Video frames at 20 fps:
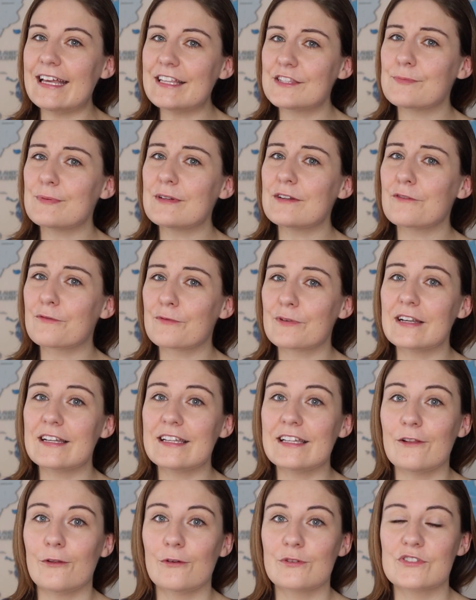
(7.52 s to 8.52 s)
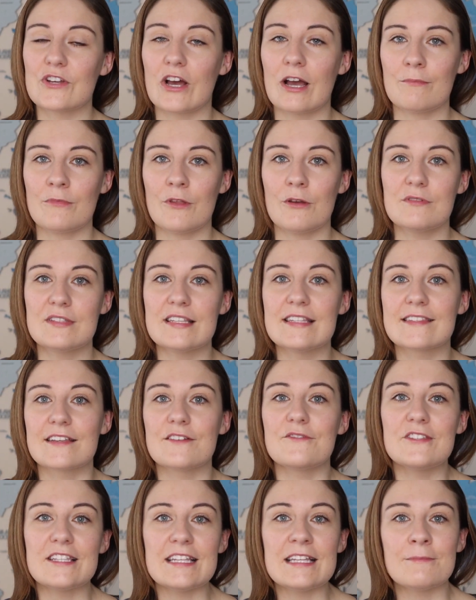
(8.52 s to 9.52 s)
It's been a really long time though since
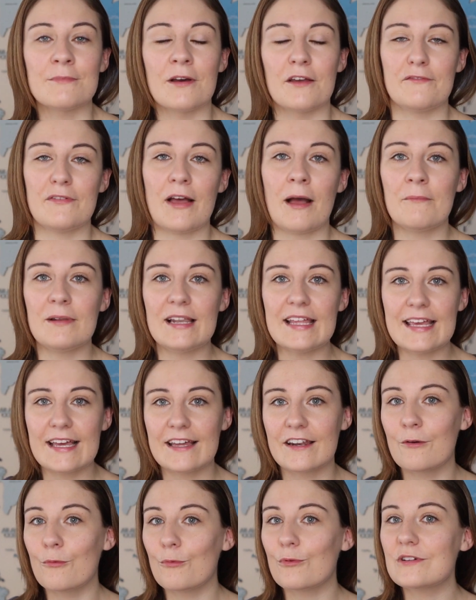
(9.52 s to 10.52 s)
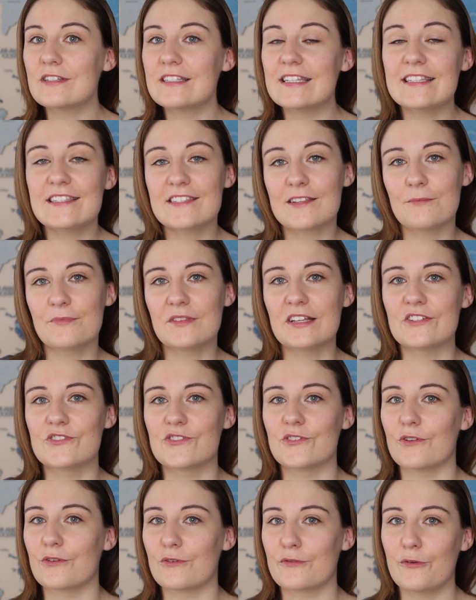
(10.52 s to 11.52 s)
I've seen my family, and I wanted something
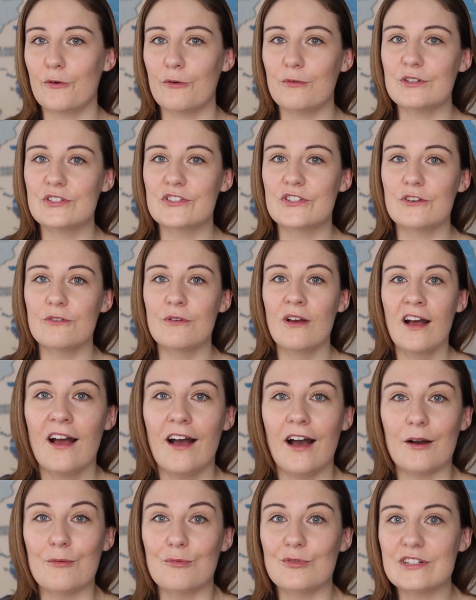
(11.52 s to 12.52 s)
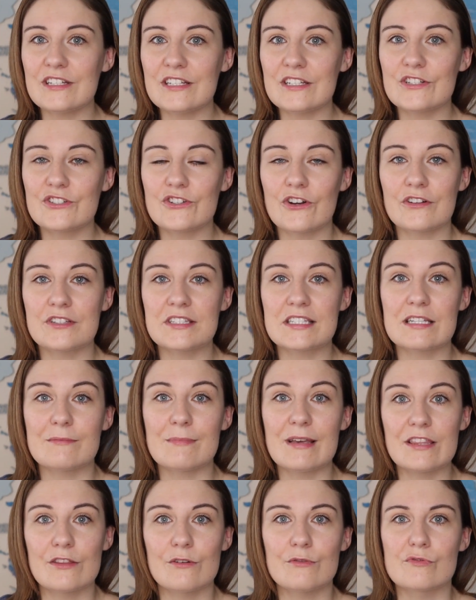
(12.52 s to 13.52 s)
to look forward to. I wanted a chance to
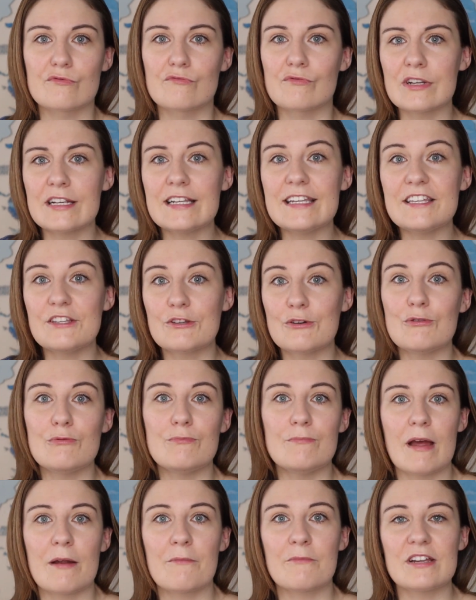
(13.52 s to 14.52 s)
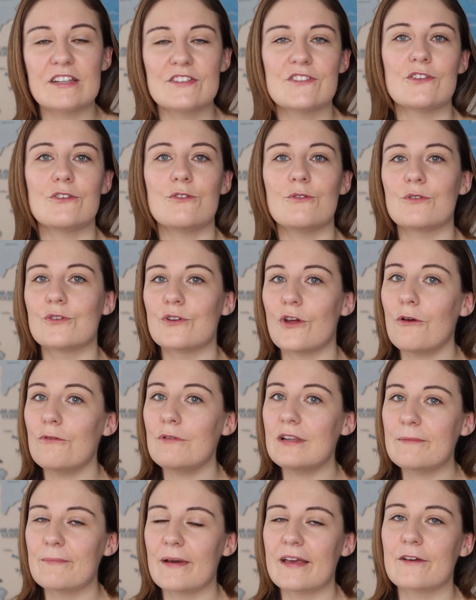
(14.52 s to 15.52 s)
make those really good memories that you can
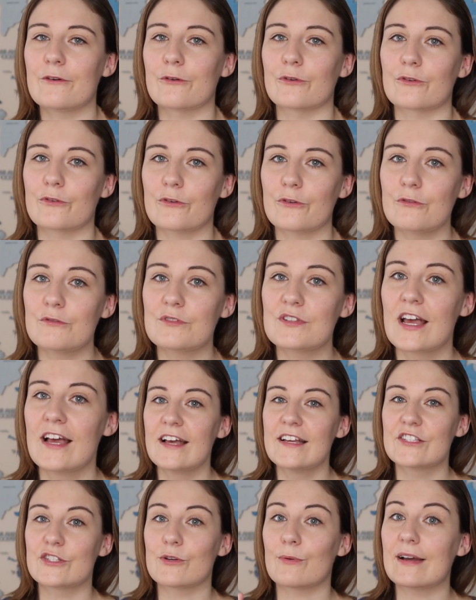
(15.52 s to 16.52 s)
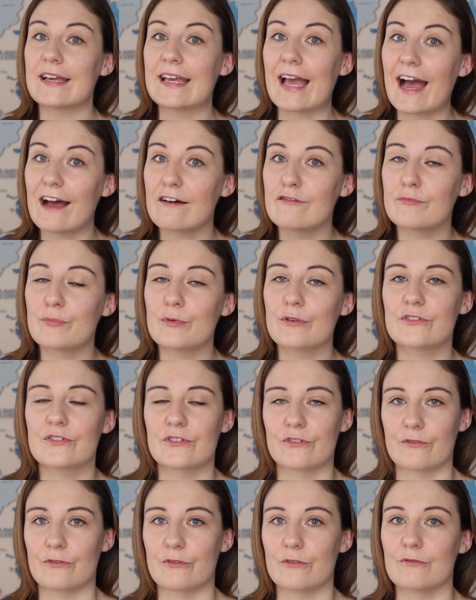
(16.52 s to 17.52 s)
only make on a cruise, so I have booked
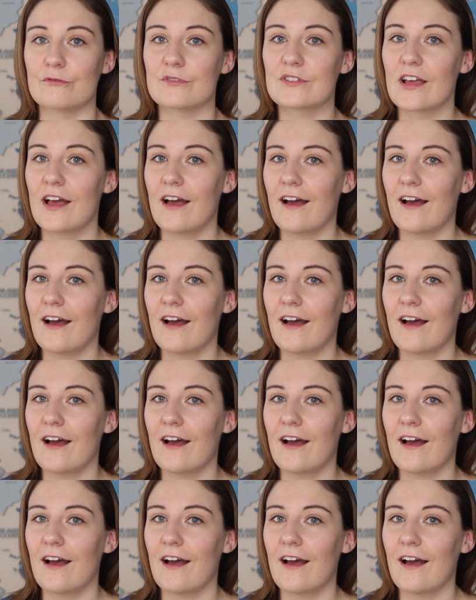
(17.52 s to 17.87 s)
a cruise.